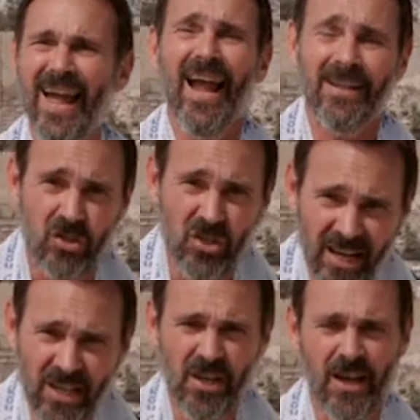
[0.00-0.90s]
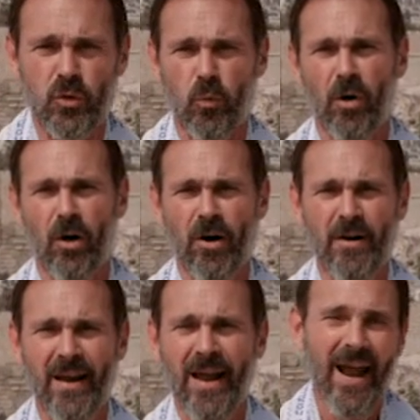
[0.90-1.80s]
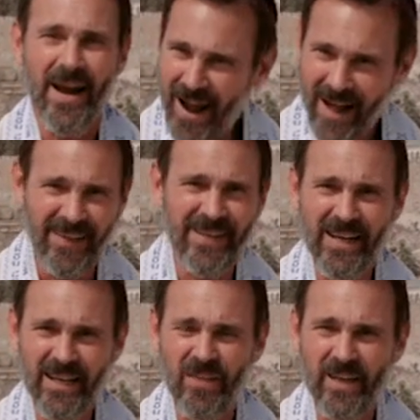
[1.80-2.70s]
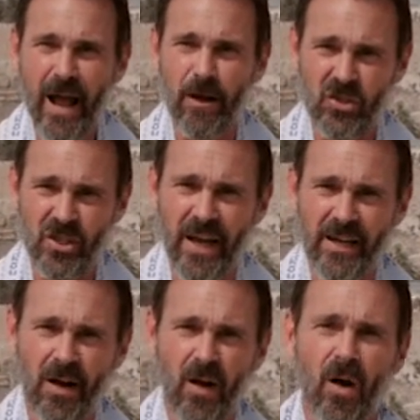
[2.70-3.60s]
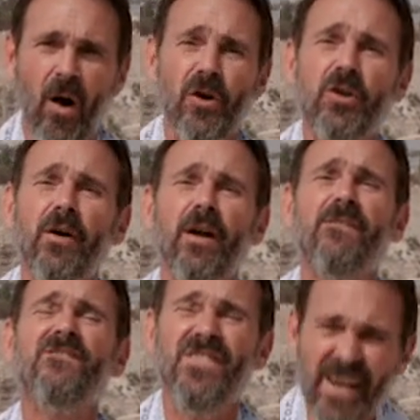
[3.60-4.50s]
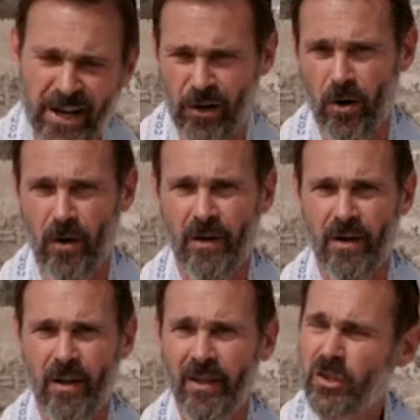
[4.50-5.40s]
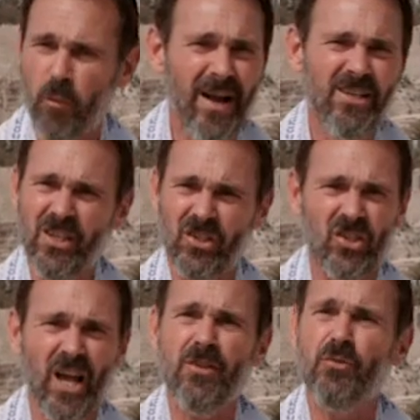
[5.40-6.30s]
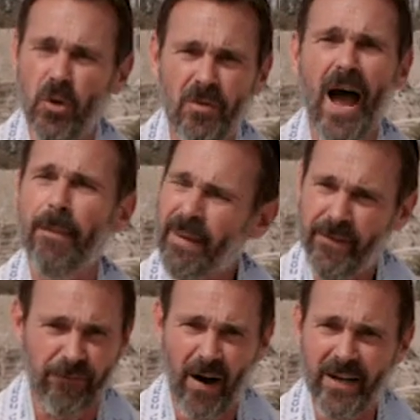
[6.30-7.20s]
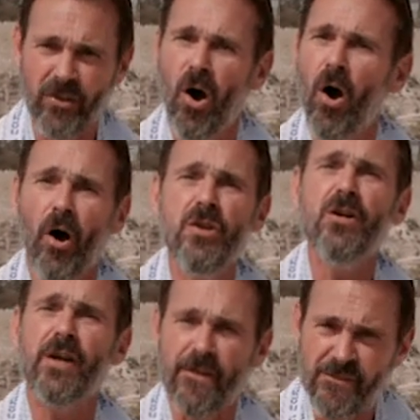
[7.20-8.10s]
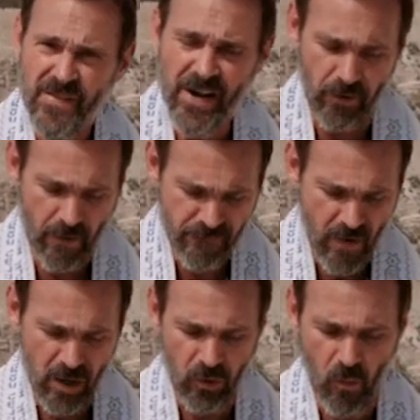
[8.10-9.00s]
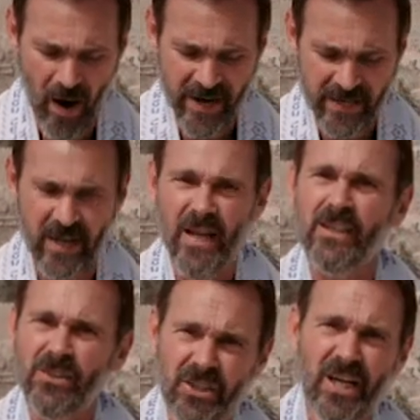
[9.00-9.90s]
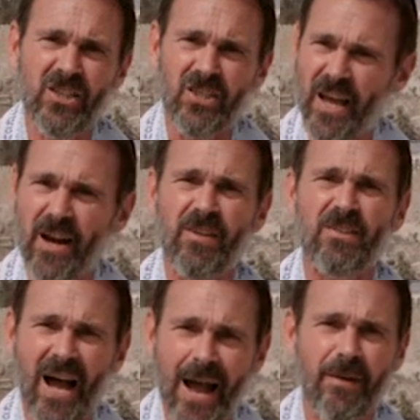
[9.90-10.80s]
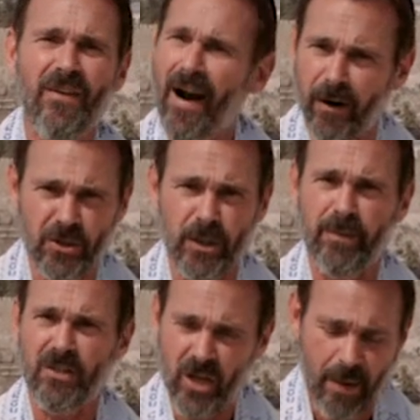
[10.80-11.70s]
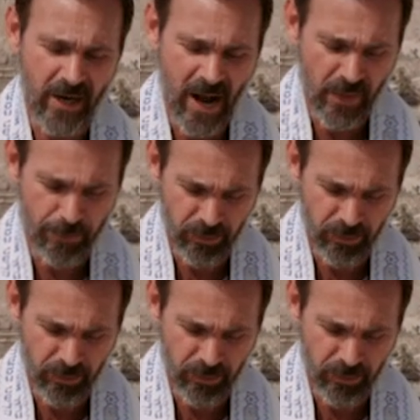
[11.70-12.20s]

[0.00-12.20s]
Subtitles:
and seize his word and not let anything else in? Or are you going to fear? This is why Jesus said, "Do not be frightened." Or are you going to fear and fall away? Jesus said at the time of hardship that's coming on the